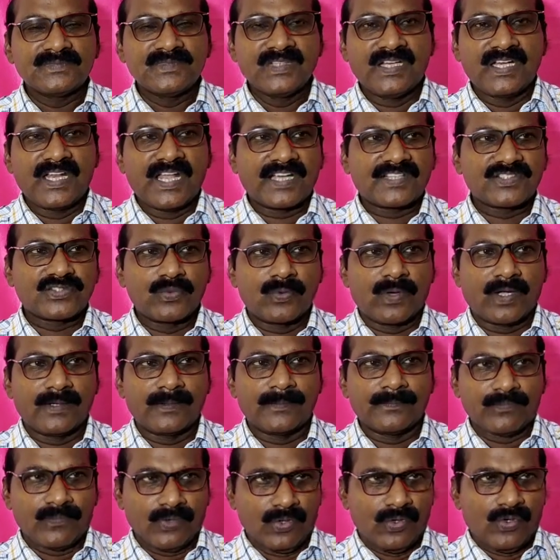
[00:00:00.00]
Next one,
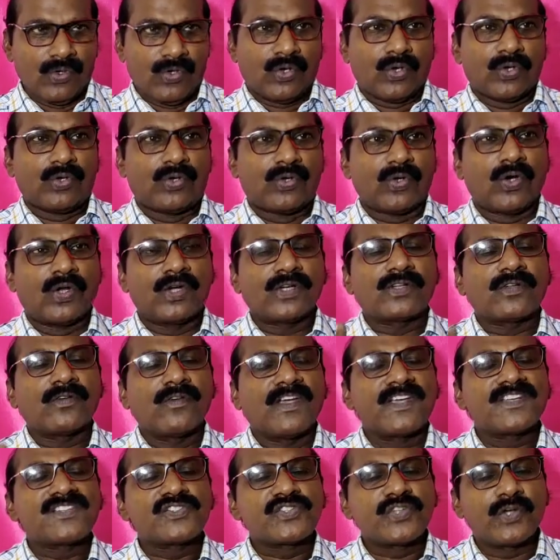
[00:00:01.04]
don't
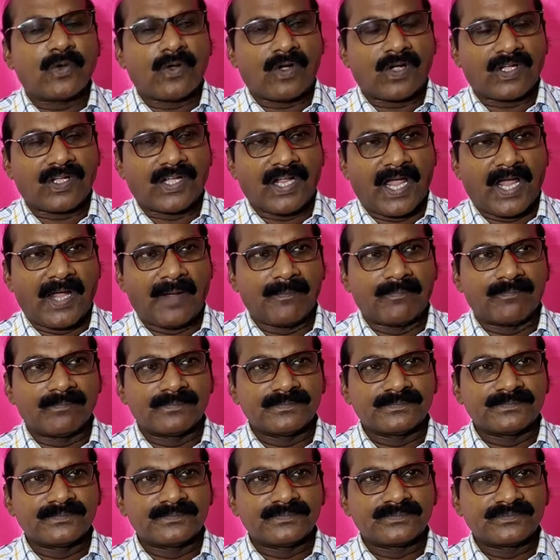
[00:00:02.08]
waste your
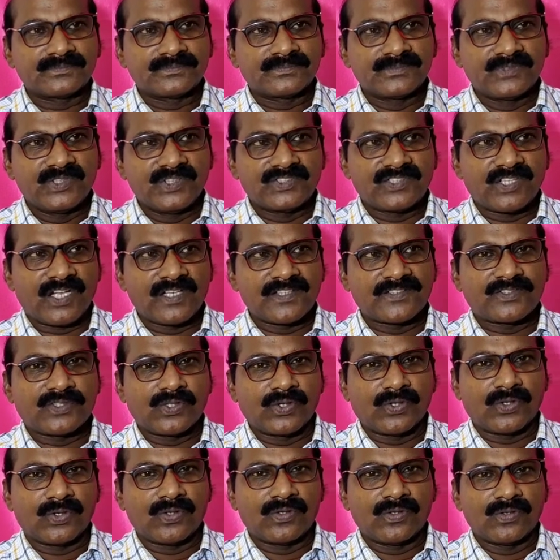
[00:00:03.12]
time is
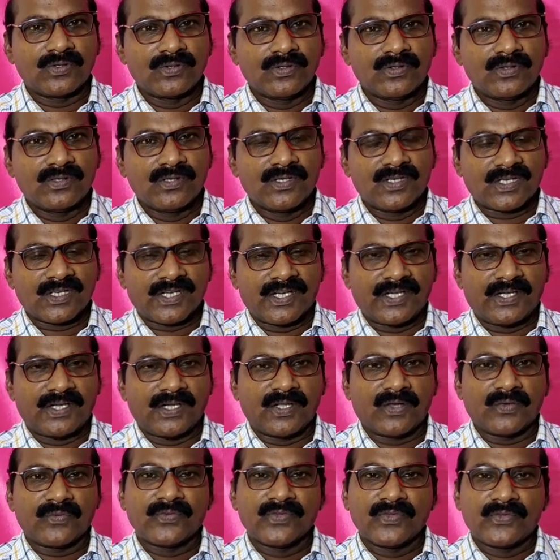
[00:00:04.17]
also a kind
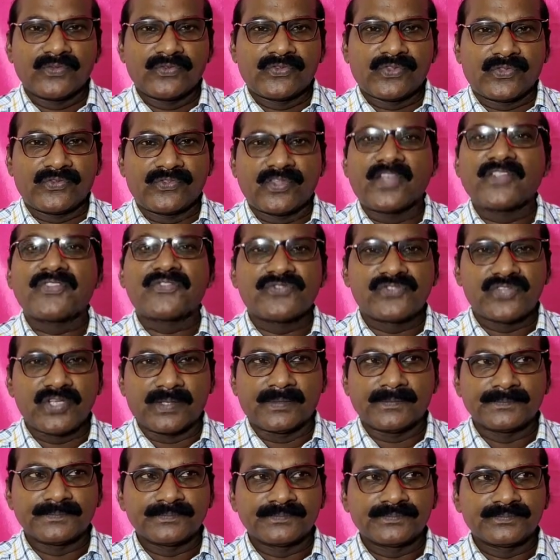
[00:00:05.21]
of
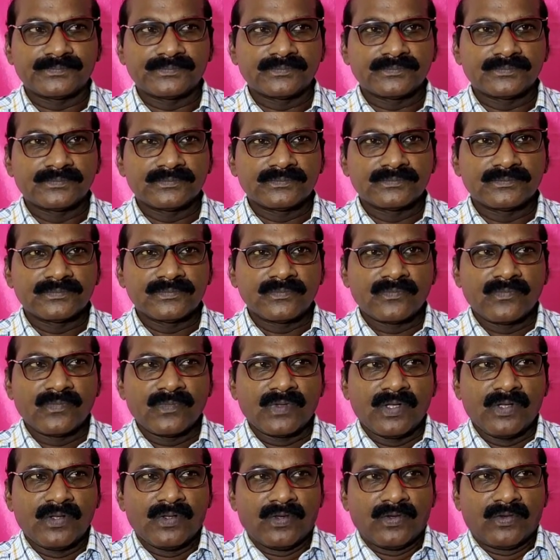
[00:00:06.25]
suggestion.
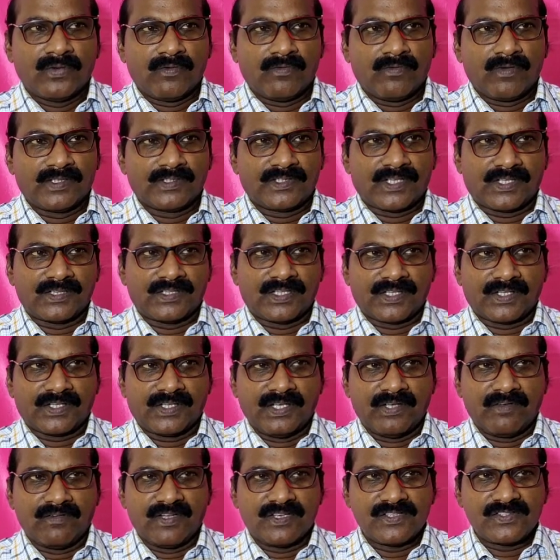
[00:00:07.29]
Whether the
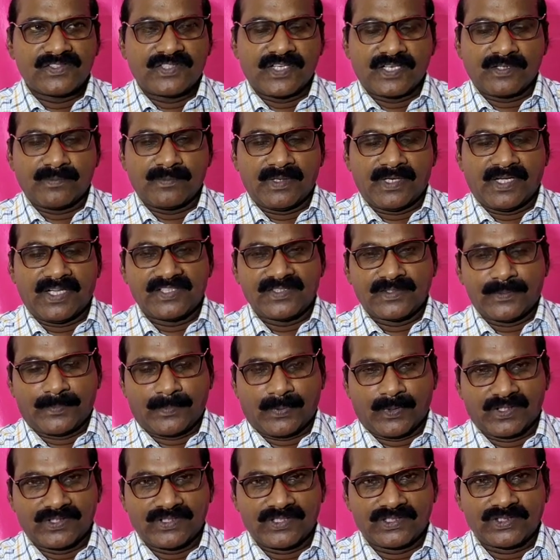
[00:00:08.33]
given statement is
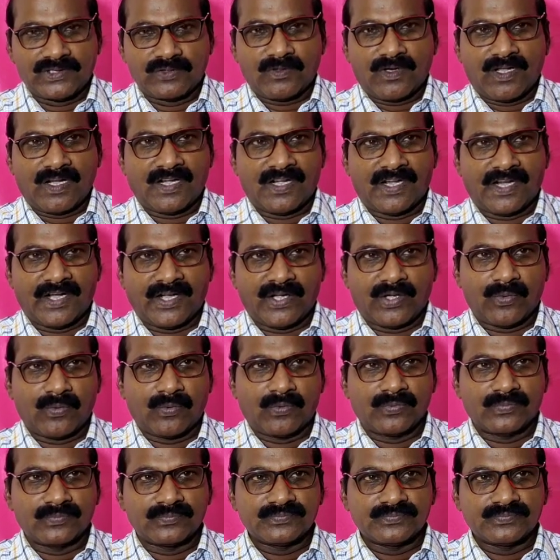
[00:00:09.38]
positive or negative,